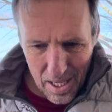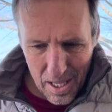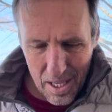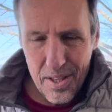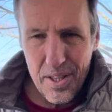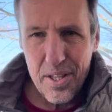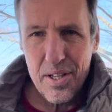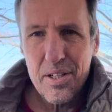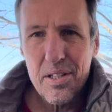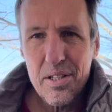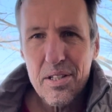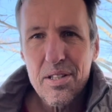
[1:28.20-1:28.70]

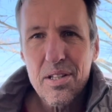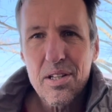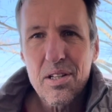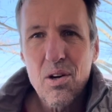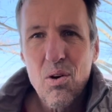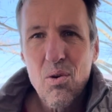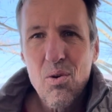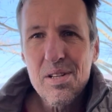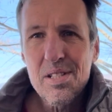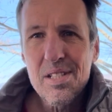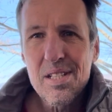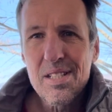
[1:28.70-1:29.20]
The
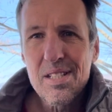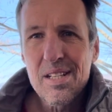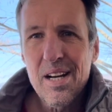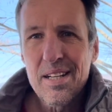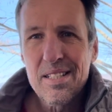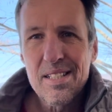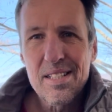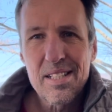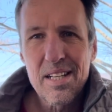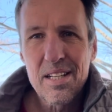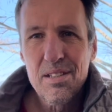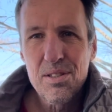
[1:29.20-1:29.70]
course is on
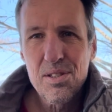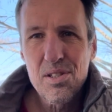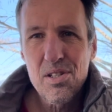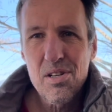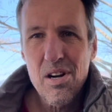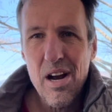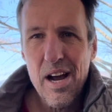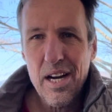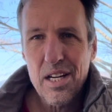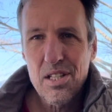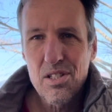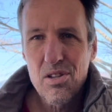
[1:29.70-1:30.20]
single
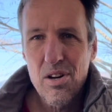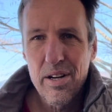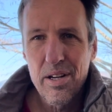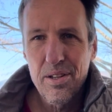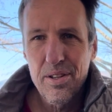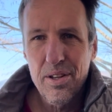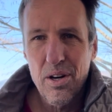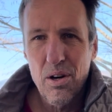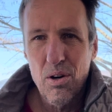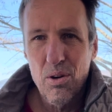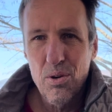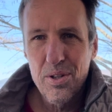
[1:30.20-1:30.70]
track trail
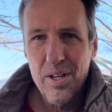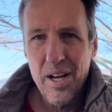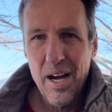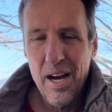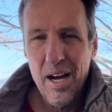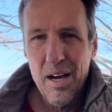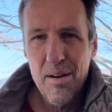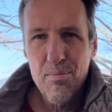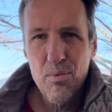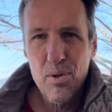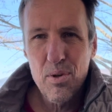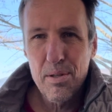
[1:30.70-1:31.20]
the whole
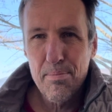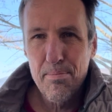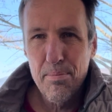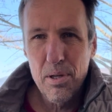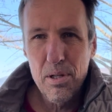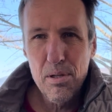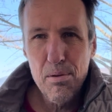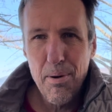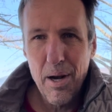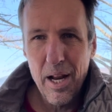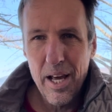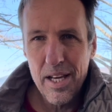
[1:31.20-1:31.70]
time with
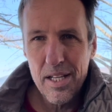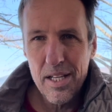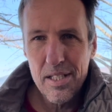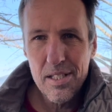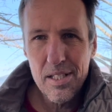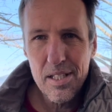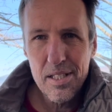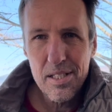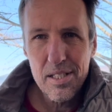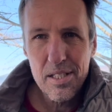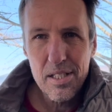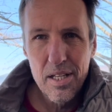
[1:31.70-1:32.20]
blue
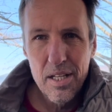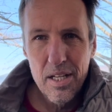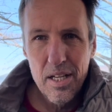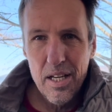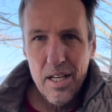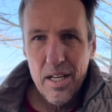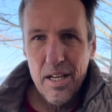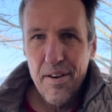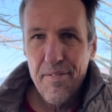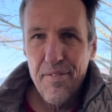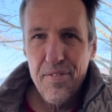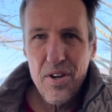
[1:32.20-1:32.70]
blazes.
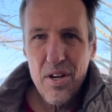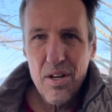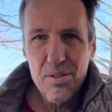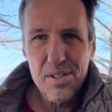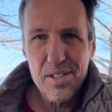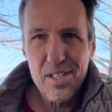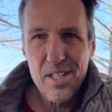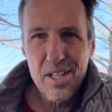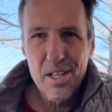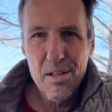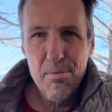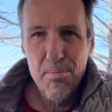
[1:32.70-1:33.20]
If you don't
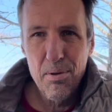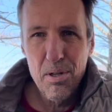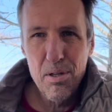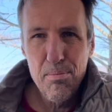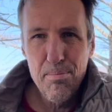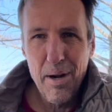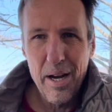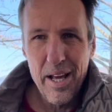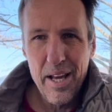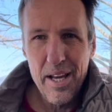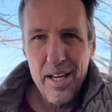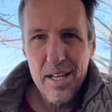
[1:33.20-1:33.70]
see a blue
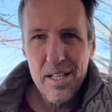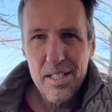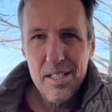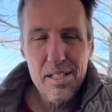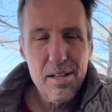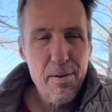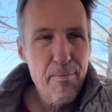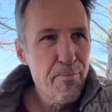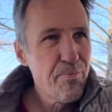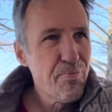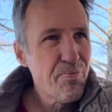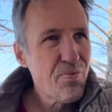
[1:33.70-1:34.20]
blaze,
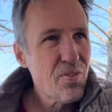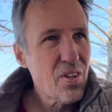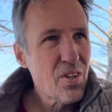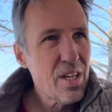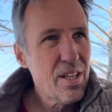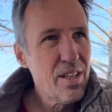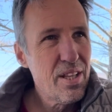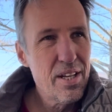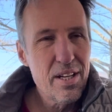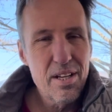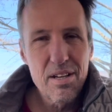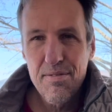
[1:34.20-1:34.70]

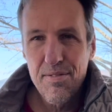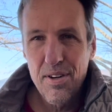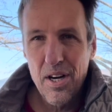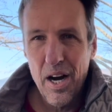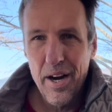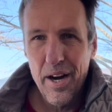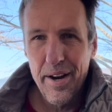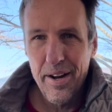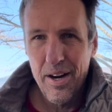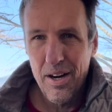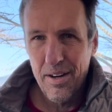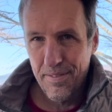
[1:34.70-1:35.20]
then you've
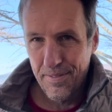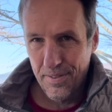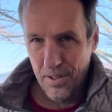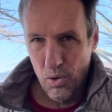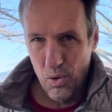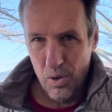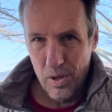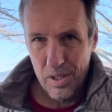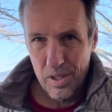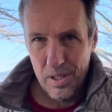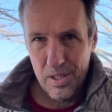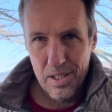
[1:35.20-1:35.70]
gone off
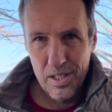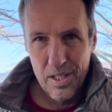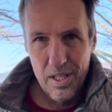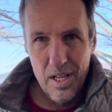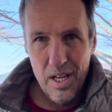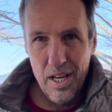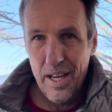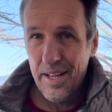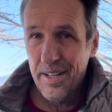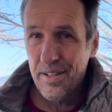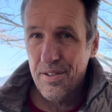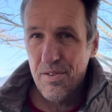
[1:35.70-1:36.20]
course.
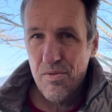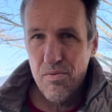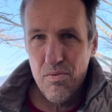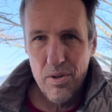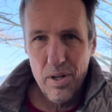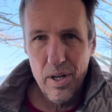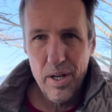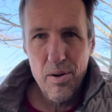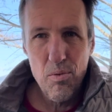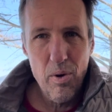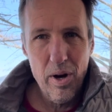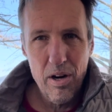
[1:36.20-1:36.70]
It's
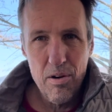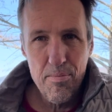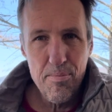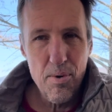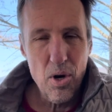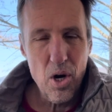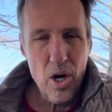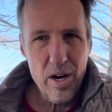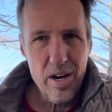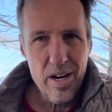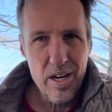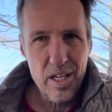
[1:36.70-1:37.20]
really well
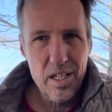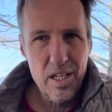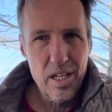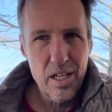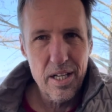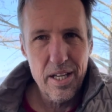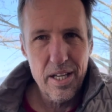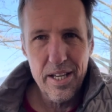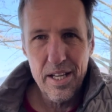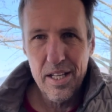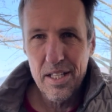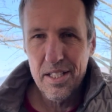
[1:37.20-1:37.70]
marked,
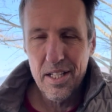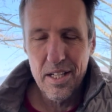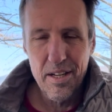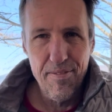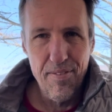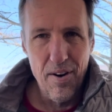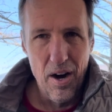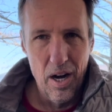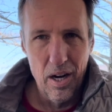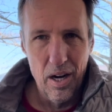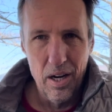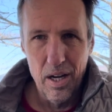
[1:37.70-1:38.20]
easy to
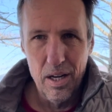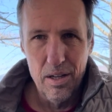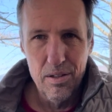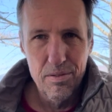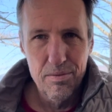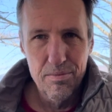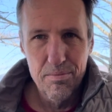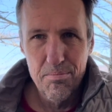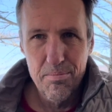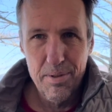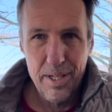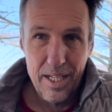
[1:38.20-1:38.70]
follow,
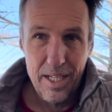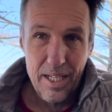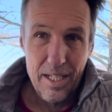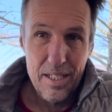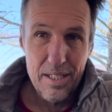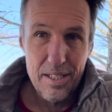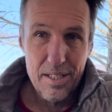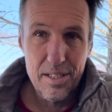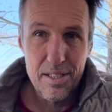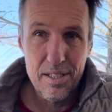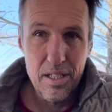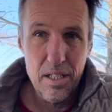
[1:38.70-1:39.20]

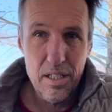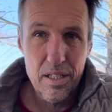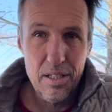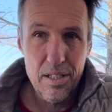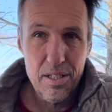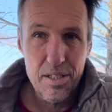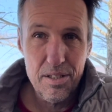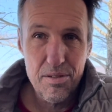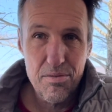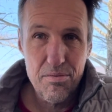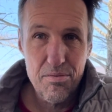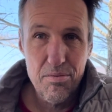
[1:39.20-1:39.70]
because
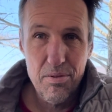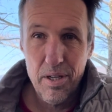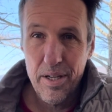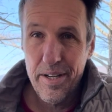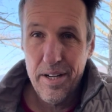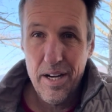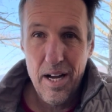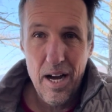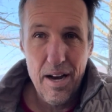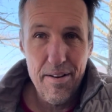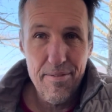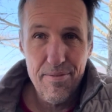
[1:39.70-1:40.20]
there's really
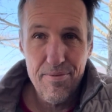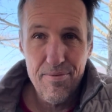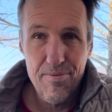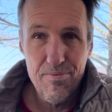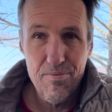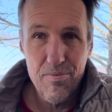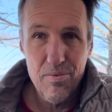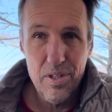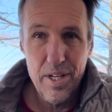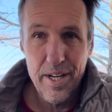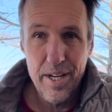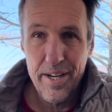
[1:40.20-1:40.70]
not
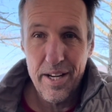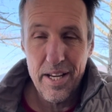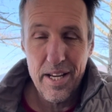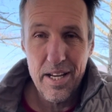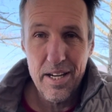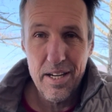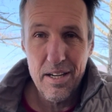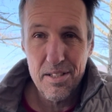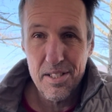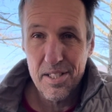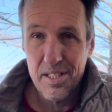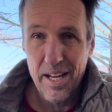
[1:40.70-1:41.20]
any
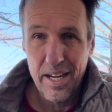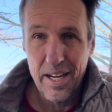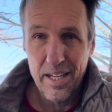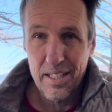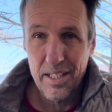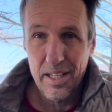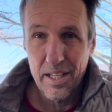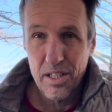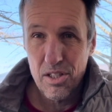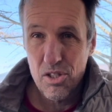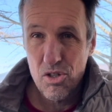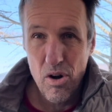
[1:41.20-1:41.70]

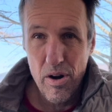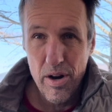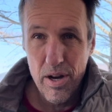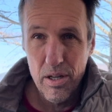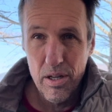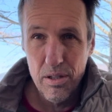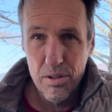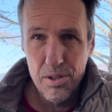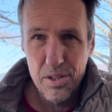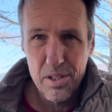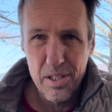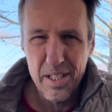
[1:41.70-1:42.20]
intersecting
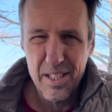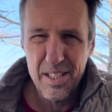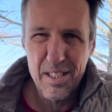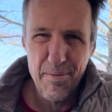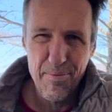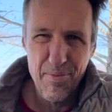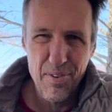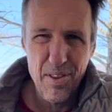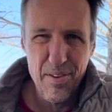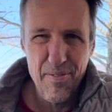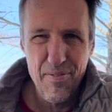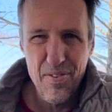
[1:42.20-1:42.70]
trails
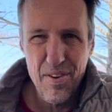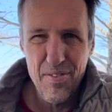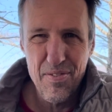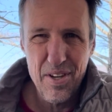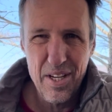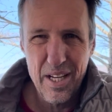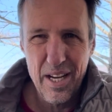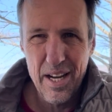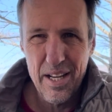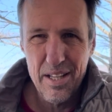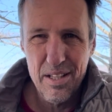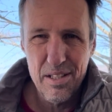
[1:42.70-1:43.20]
except for the
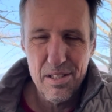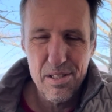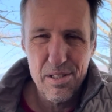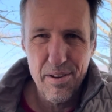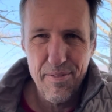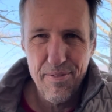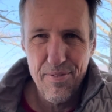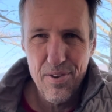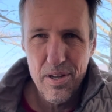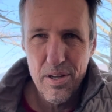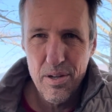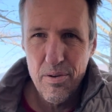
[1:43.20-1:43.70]
50K. There's a
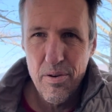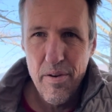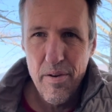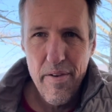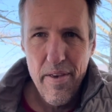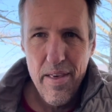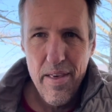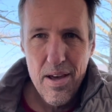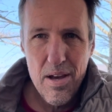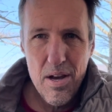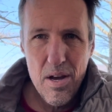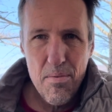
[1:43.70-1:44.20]
few,
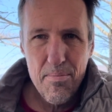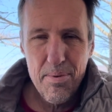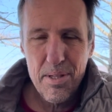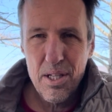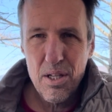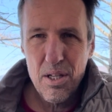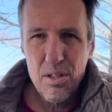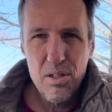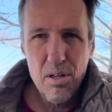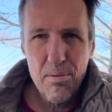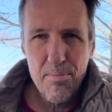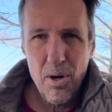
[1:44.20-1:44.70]
but
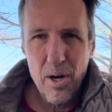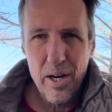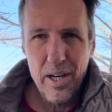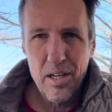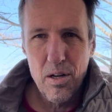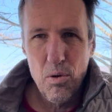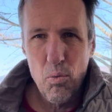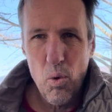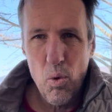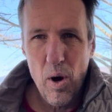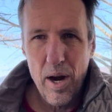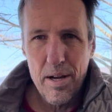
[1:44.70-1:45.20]
those are marked
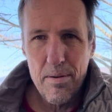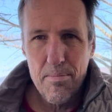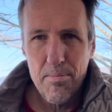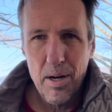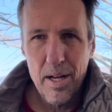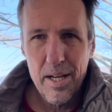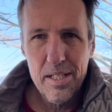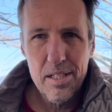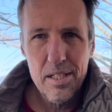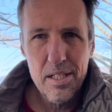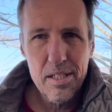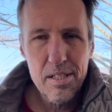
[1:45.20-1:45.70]
in white
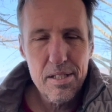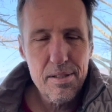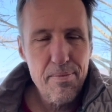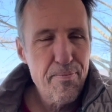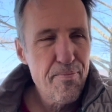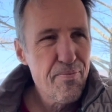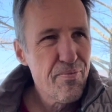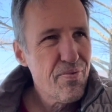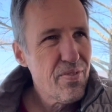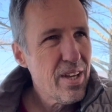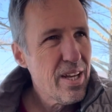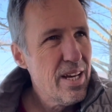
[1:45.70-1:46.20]
blazes.
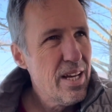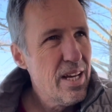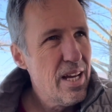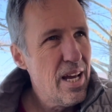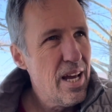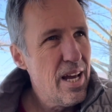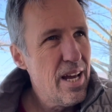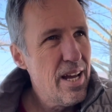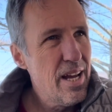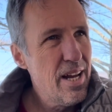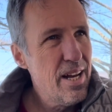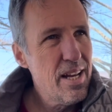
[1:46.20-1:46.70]

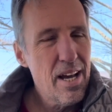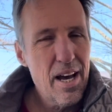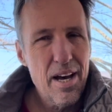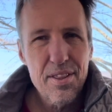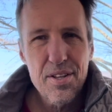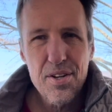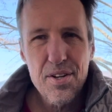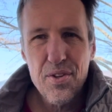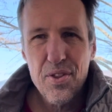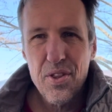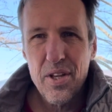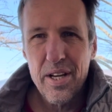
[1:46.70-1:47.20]
Any
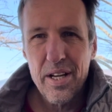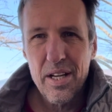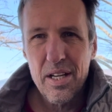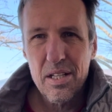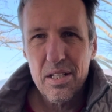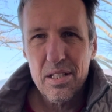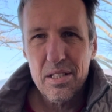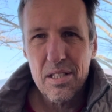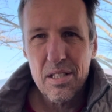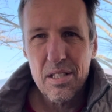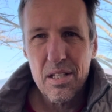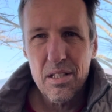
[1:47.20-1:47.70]
other
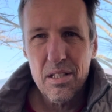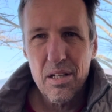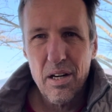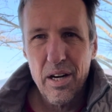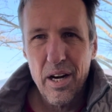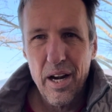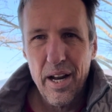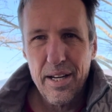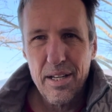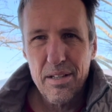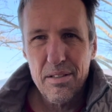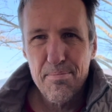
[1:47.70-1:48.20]
things are
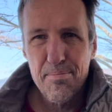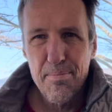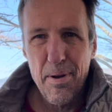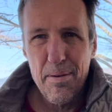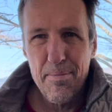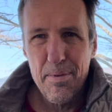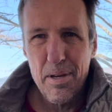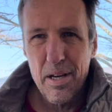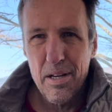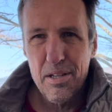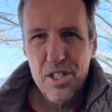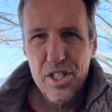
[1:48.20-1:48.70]
like
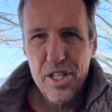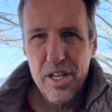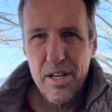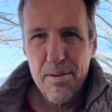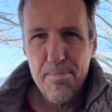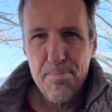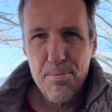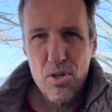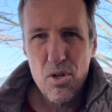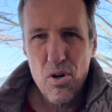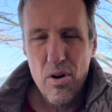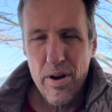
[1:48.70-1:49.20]
maybe a
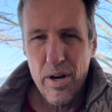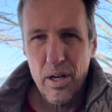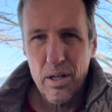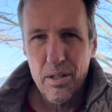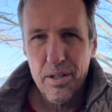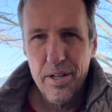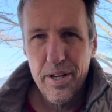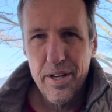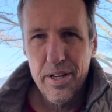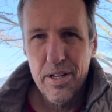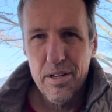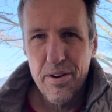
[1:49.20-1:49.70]
Jeep trail
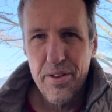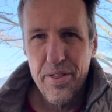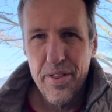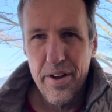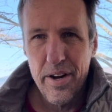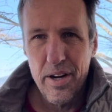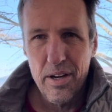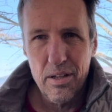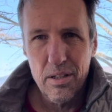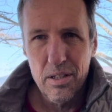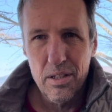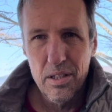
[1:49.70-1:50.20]
here and
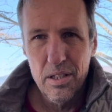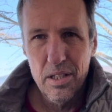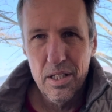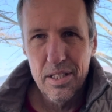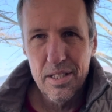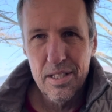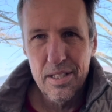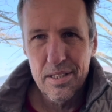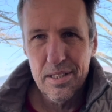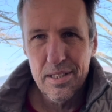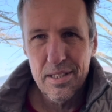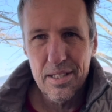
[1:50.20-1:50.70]
there,
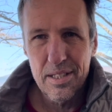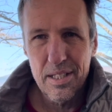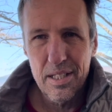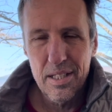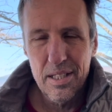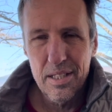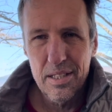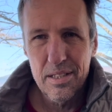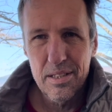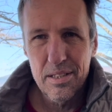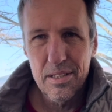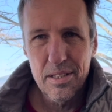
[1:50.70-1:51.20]
and
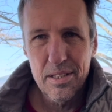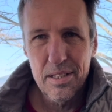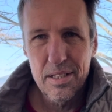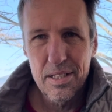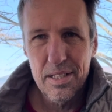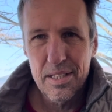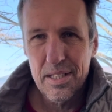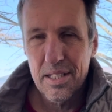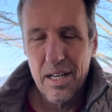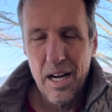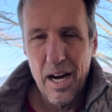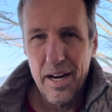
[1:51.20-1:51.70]

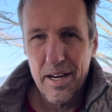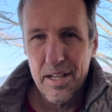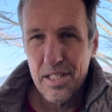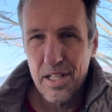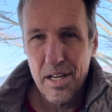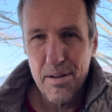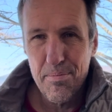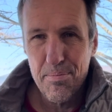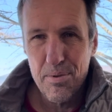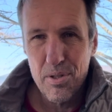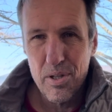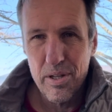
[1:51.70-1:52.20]
it's not a
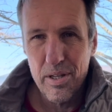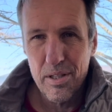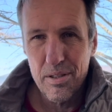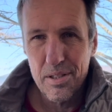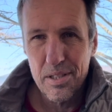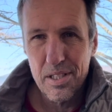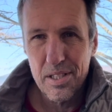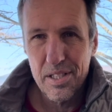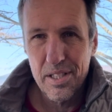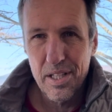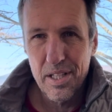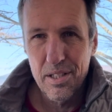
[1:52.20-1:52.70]
Jeep trail, it's
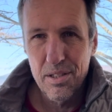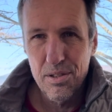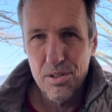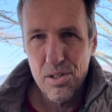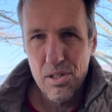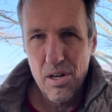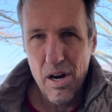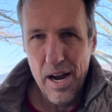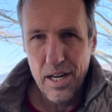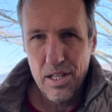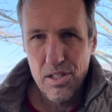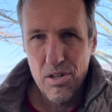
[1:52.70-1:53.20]
a single
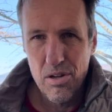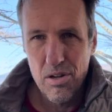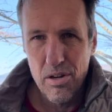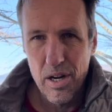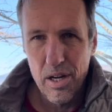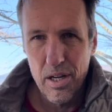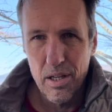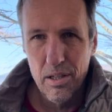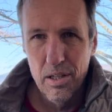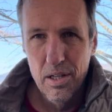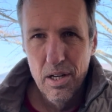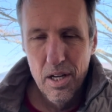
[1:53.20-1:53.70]
track
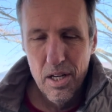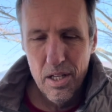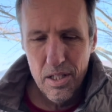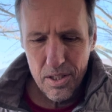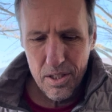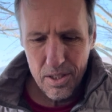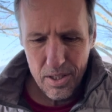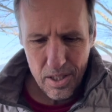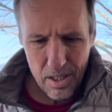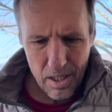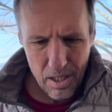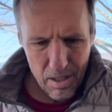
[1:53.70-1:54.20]
trail.
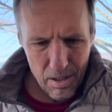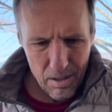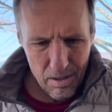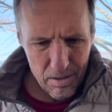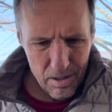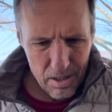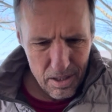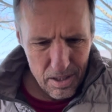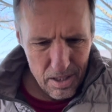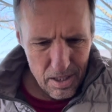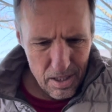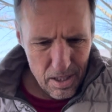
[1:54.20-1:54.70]
So
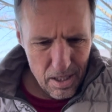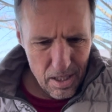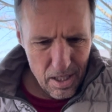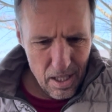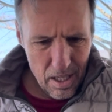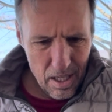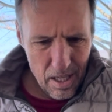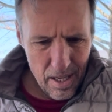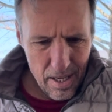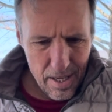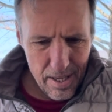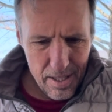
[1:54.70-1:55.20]

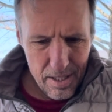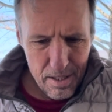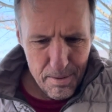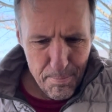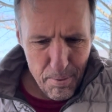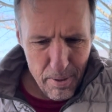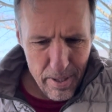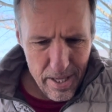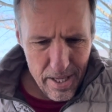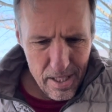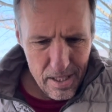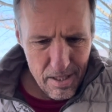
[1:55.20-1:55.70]
it's
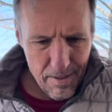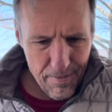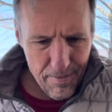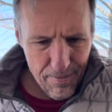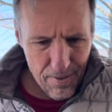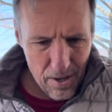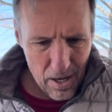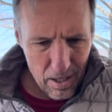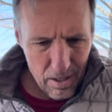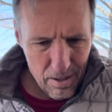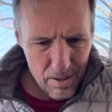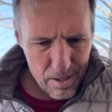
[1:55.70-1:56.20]
pretty easy to
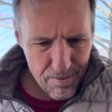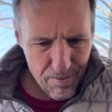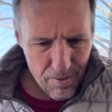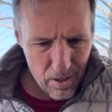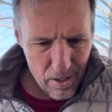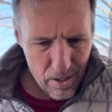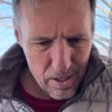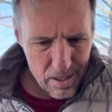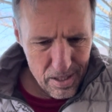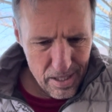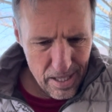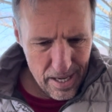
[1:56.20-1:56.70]
follow as
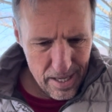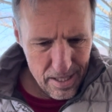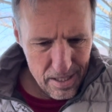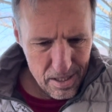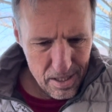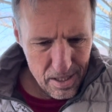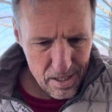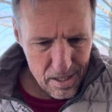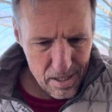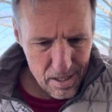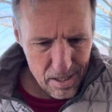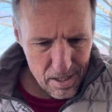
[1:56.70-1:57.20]
far as that is
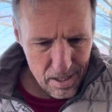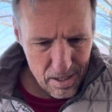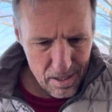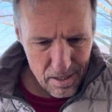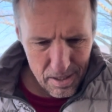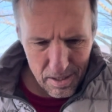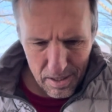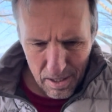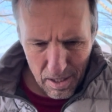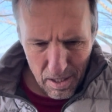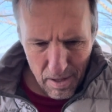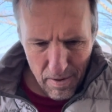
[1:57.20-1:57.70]

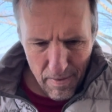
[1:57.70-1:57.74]
concerned.